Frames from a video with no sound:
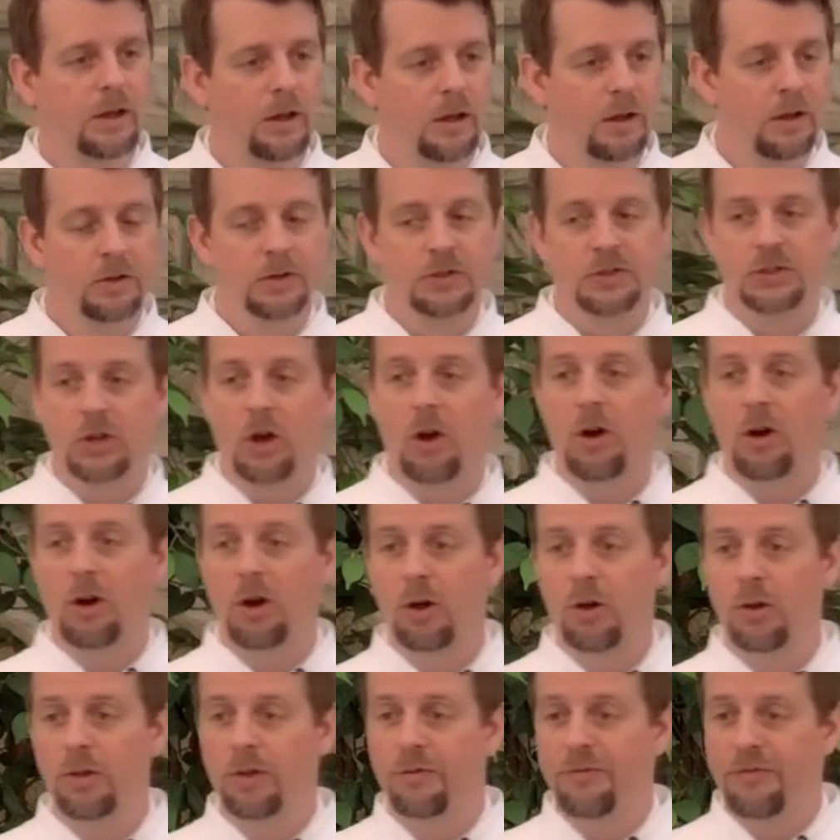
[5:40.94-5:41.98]

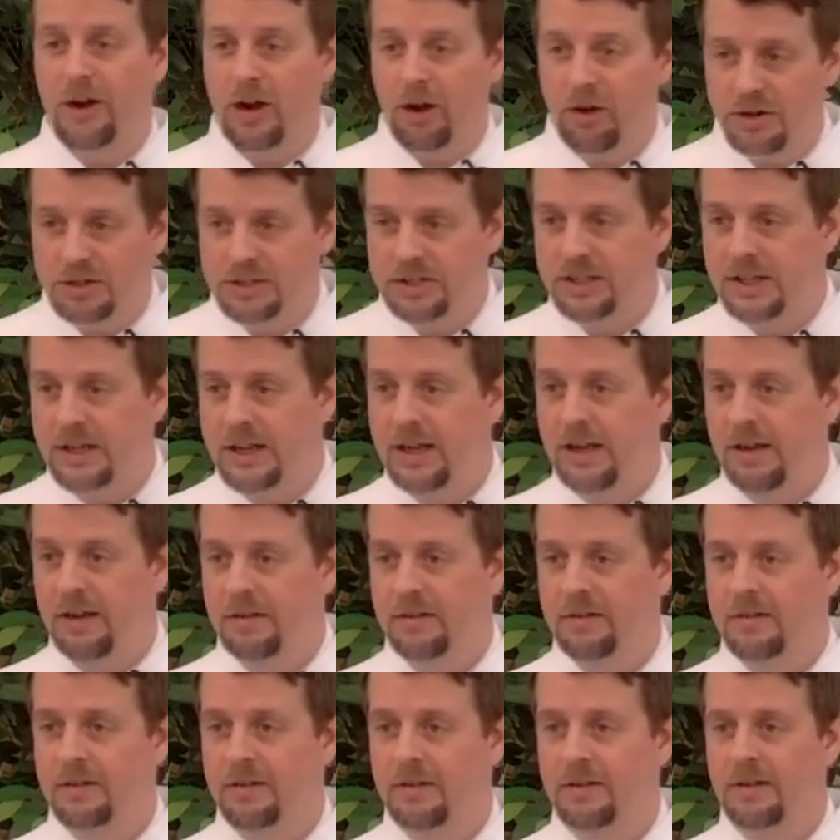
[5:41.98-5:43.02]
Saul the Pharisee
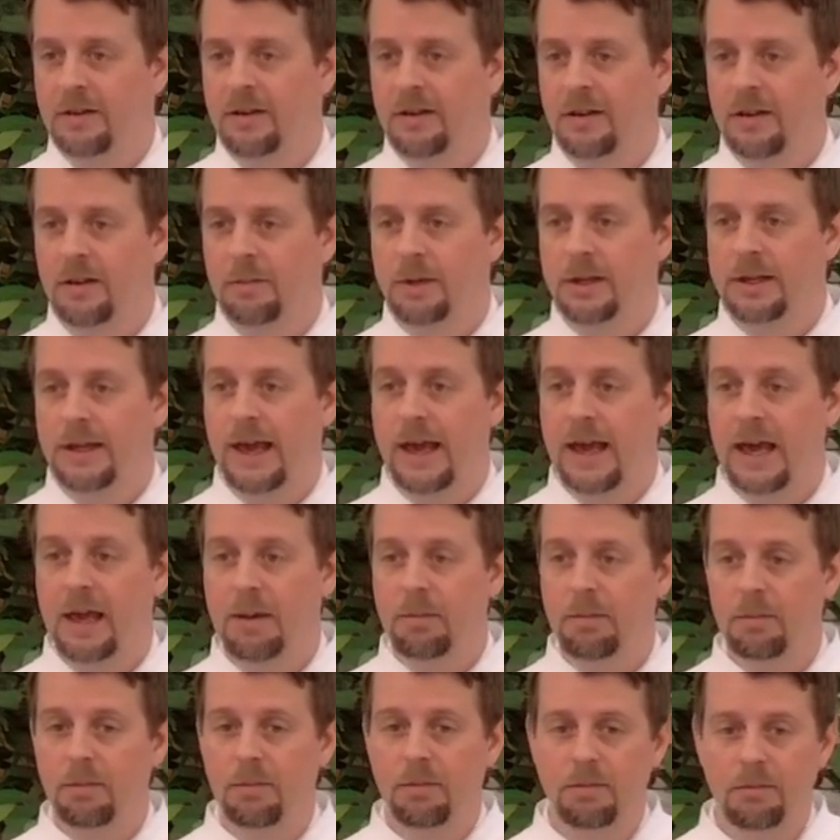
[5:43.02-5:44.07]

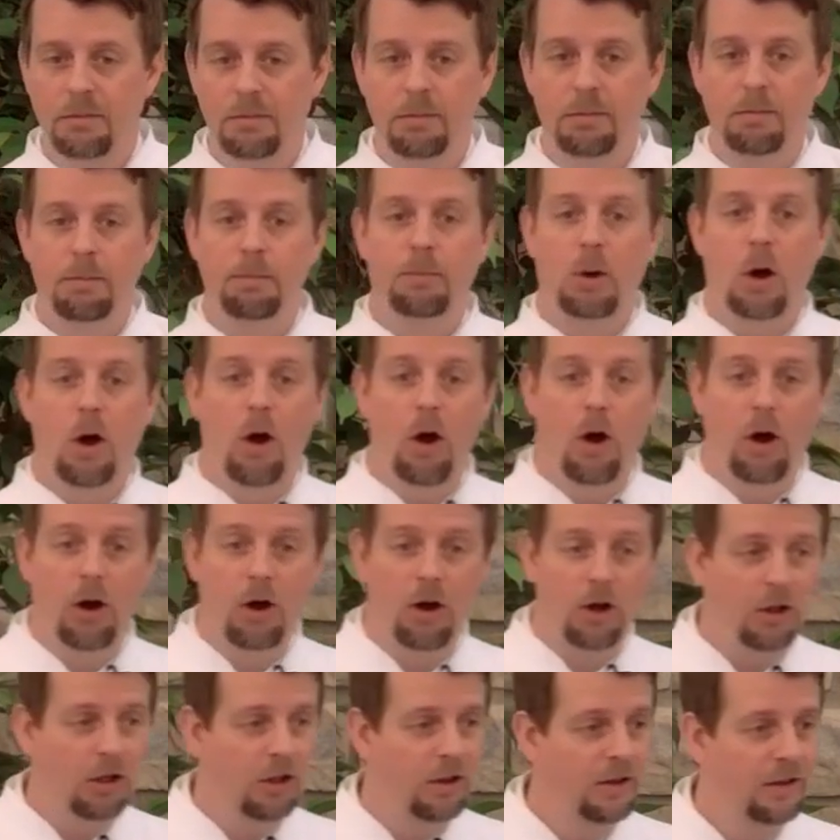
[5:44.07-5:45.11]
became
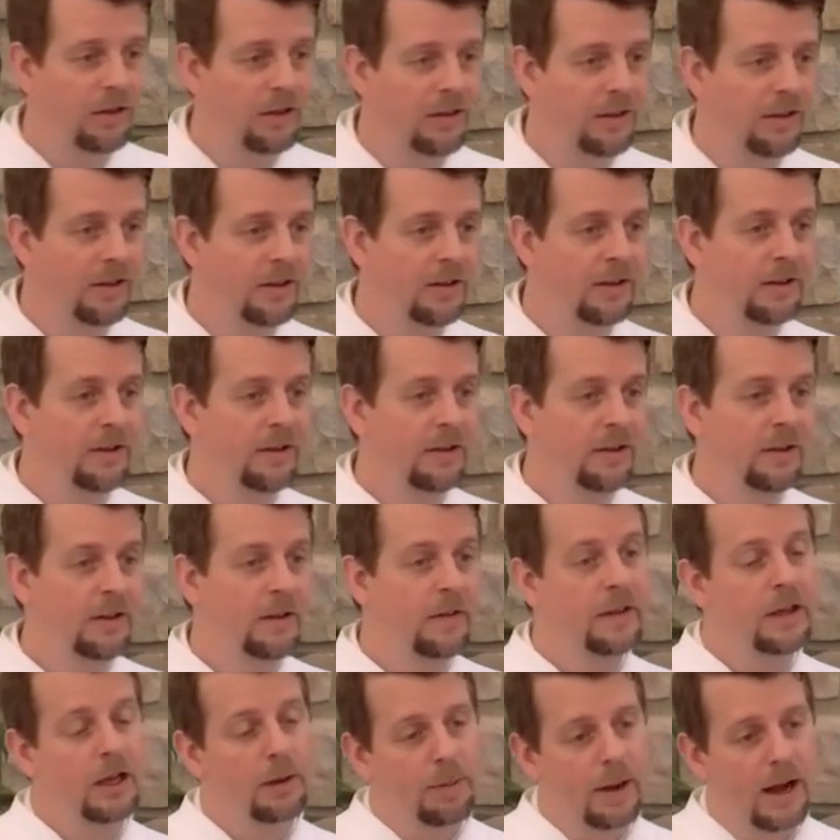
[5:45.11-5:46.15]
Paul
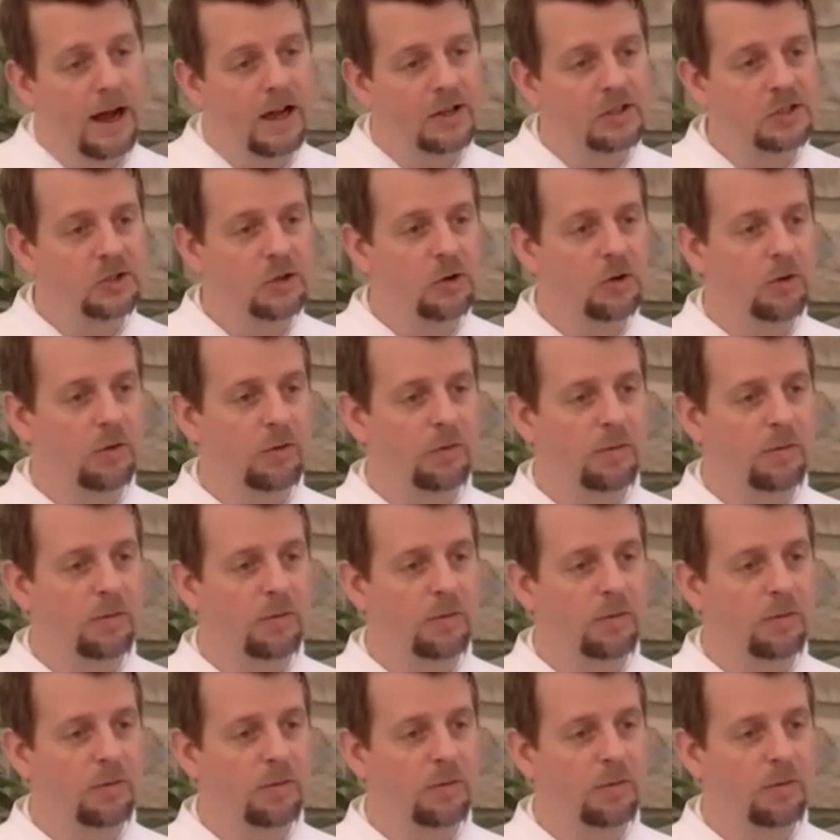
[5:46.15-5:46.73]
the Apostle.